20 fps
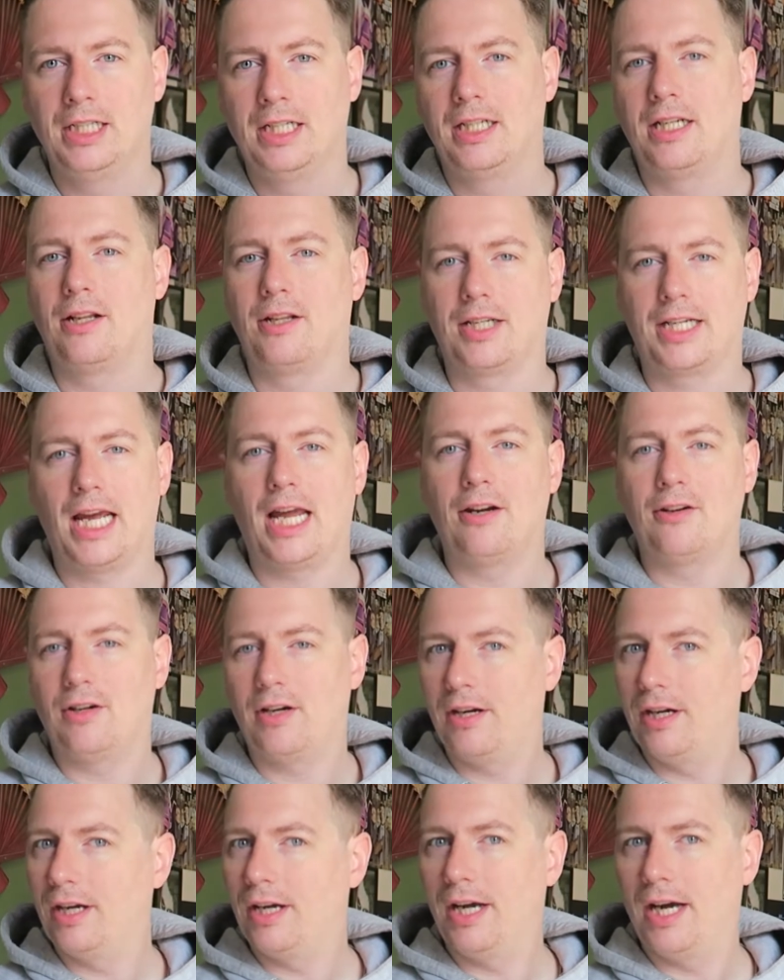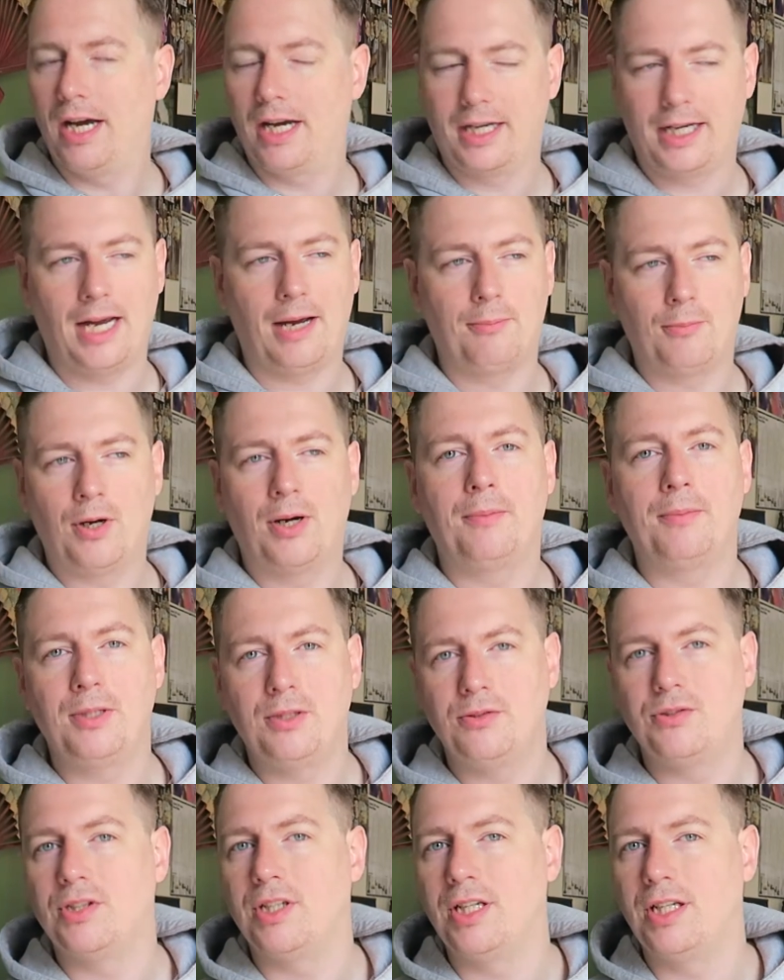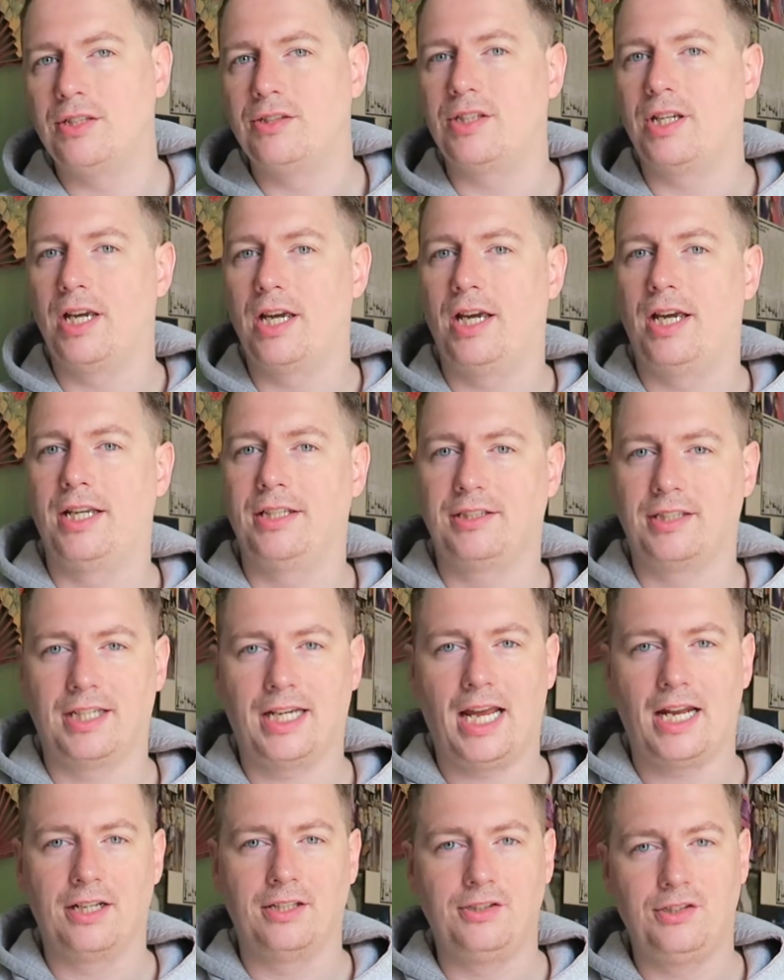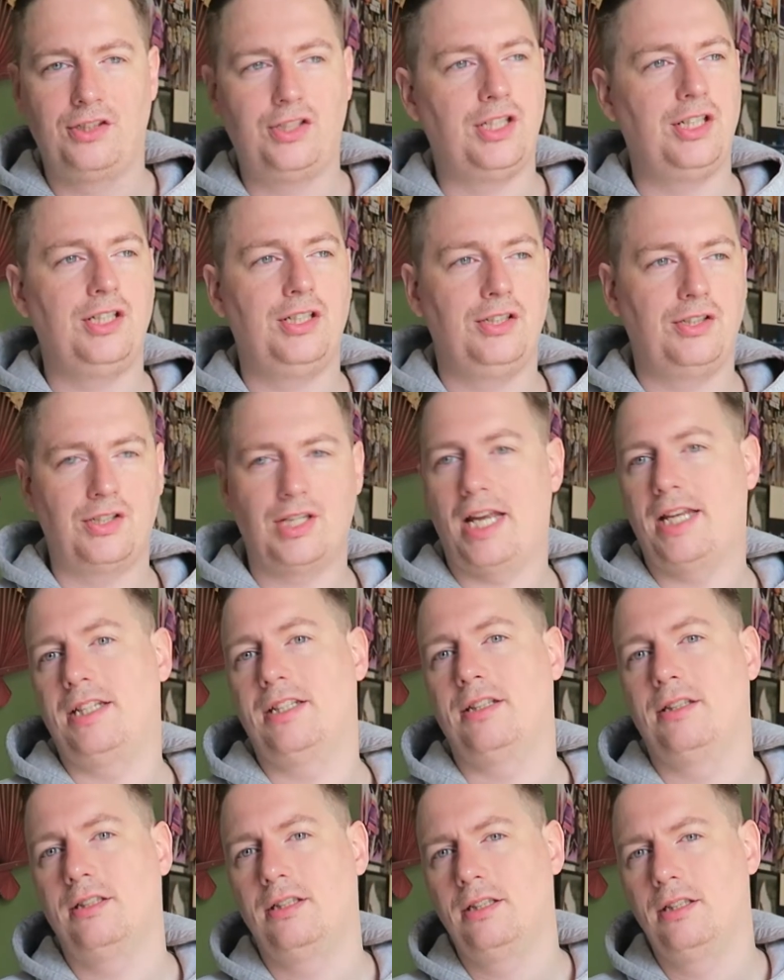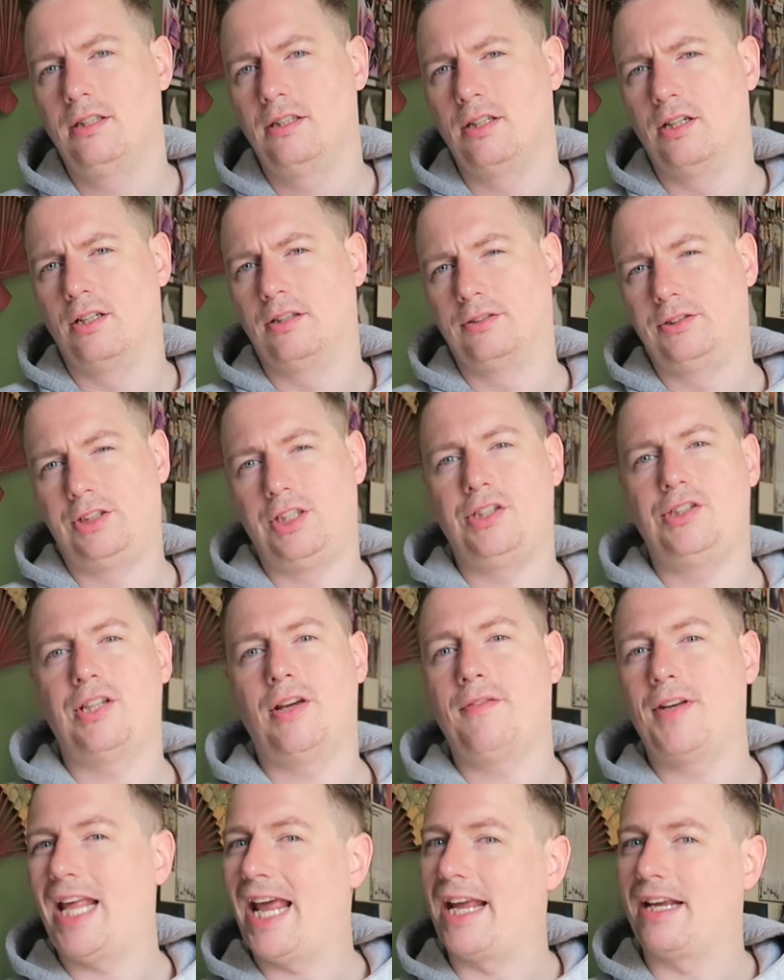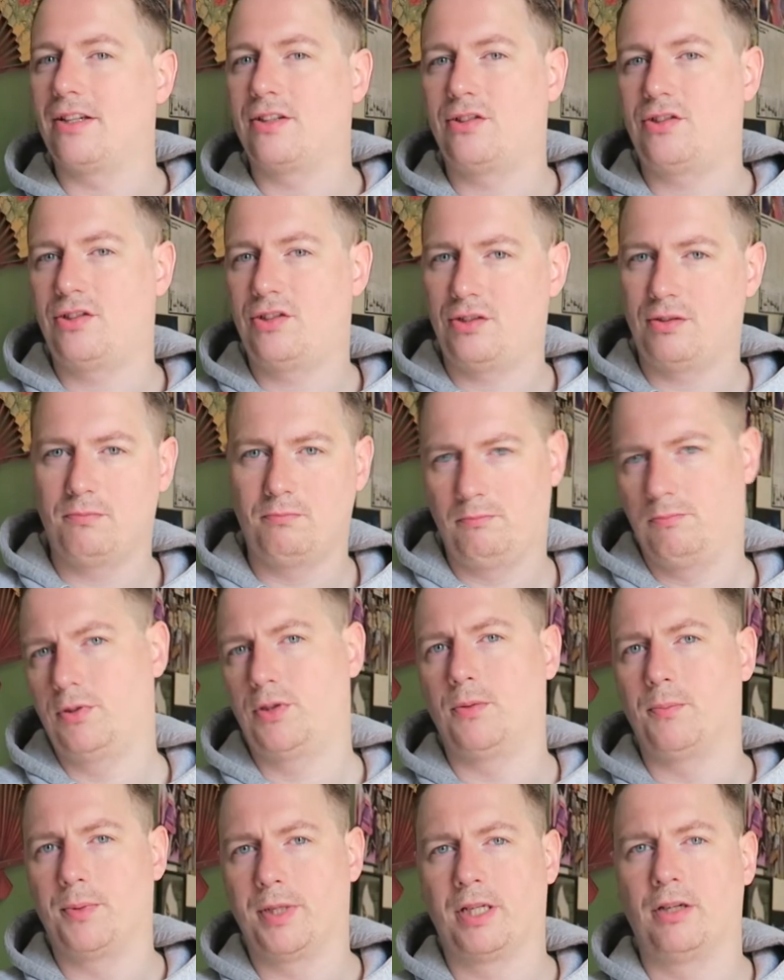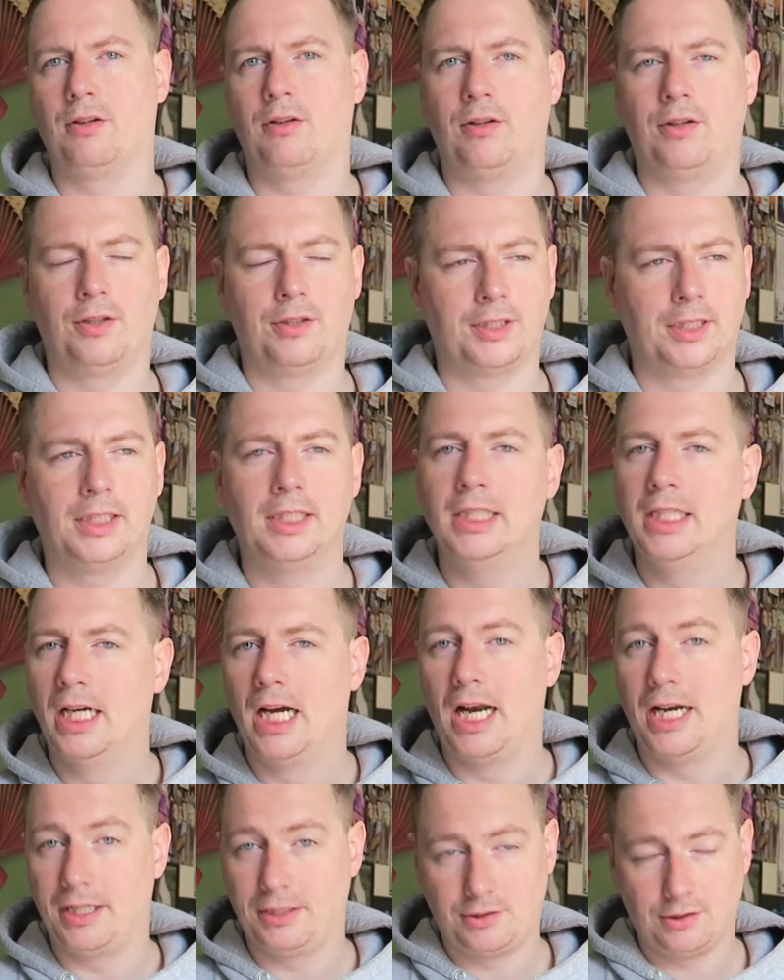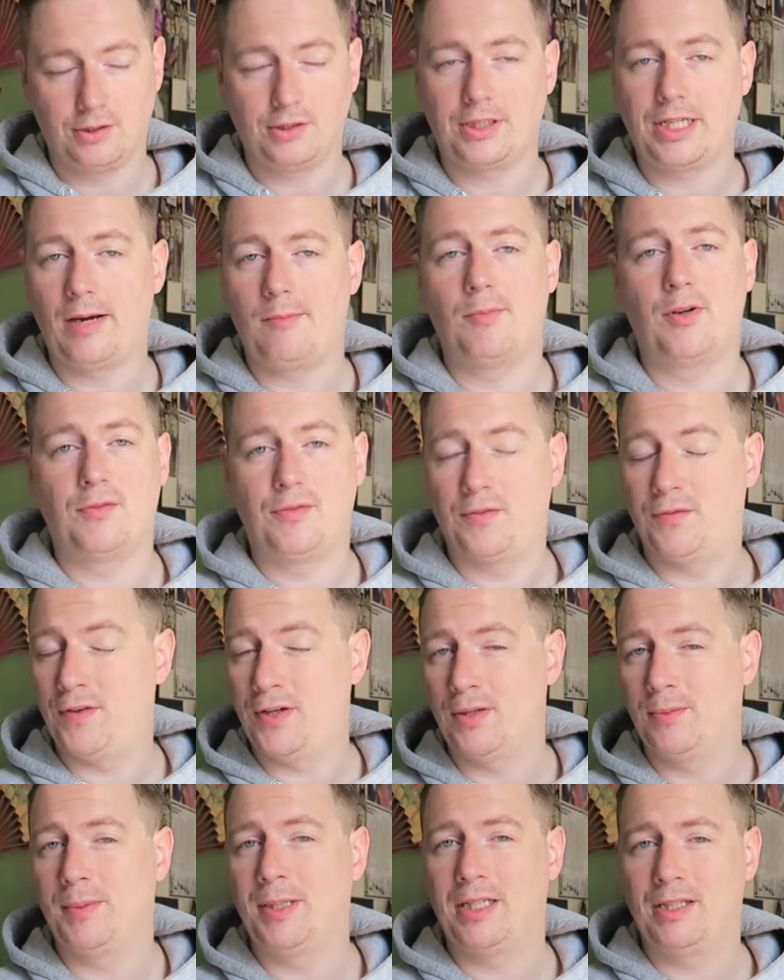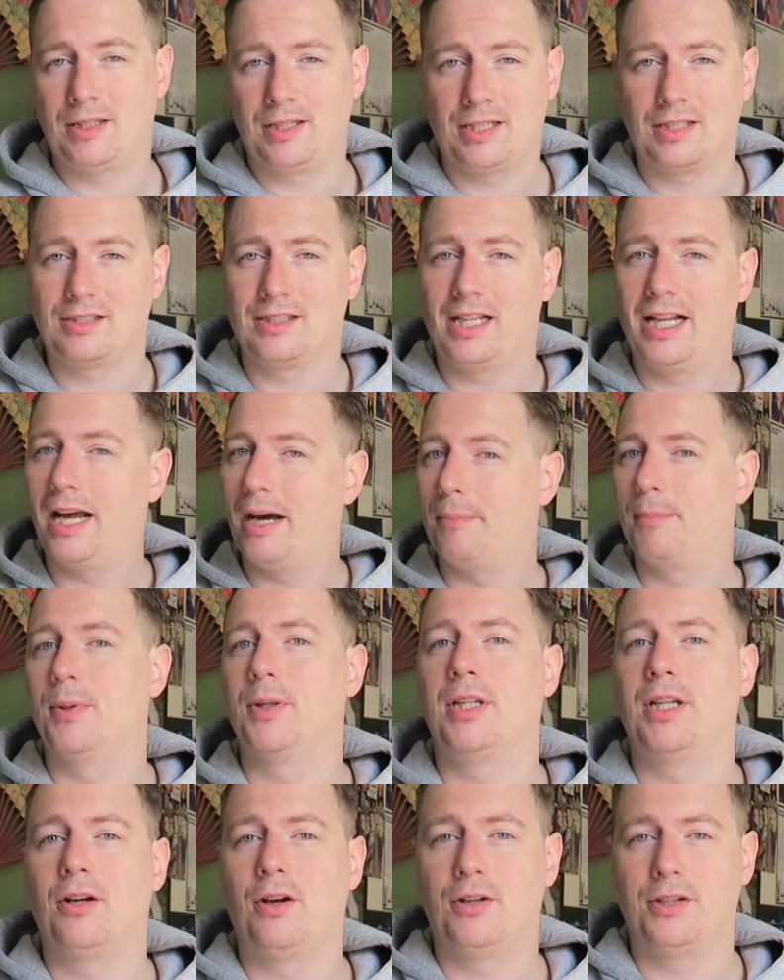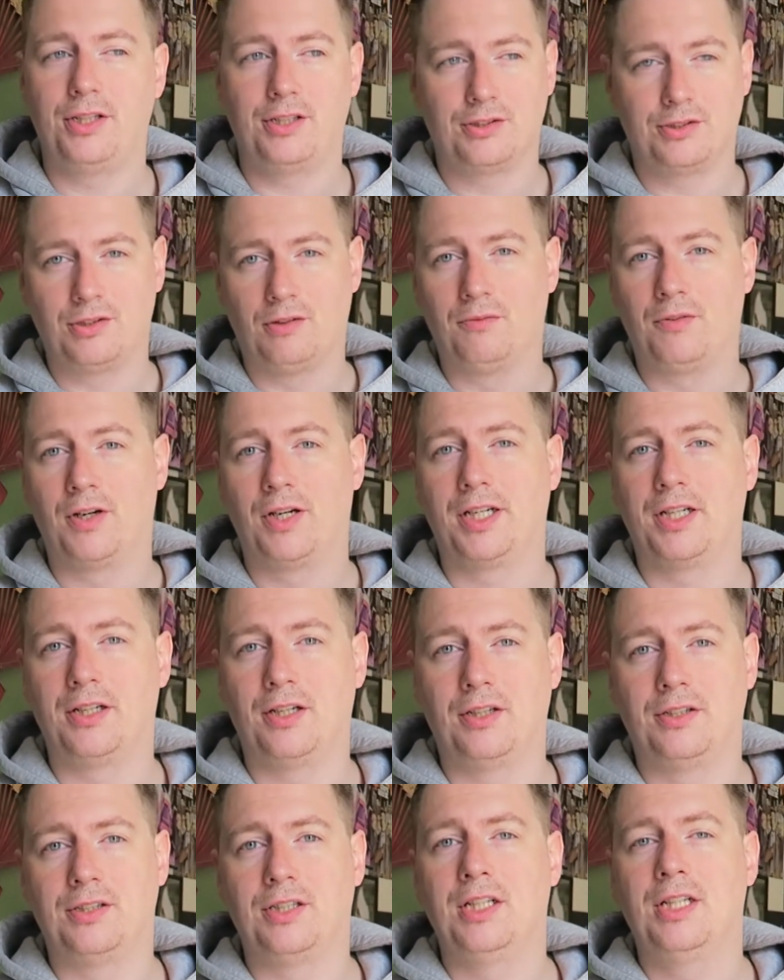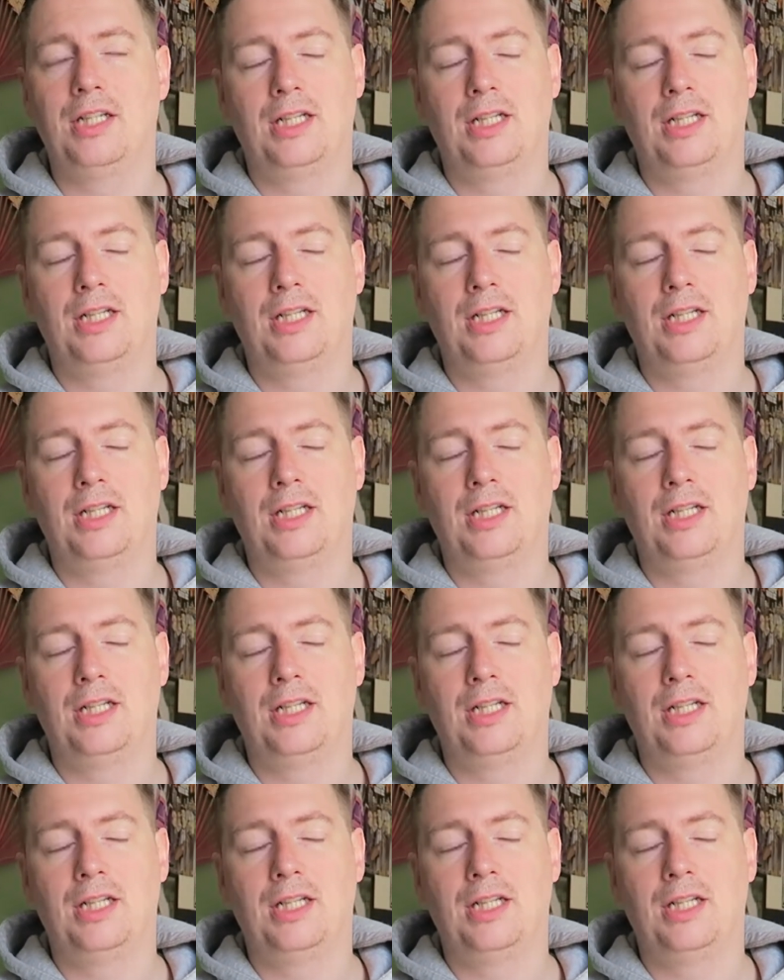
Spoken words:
Now the camera I'm using is a Canon G7X something or another, and it's a good camera for filming and things like that, but the audio is not very good,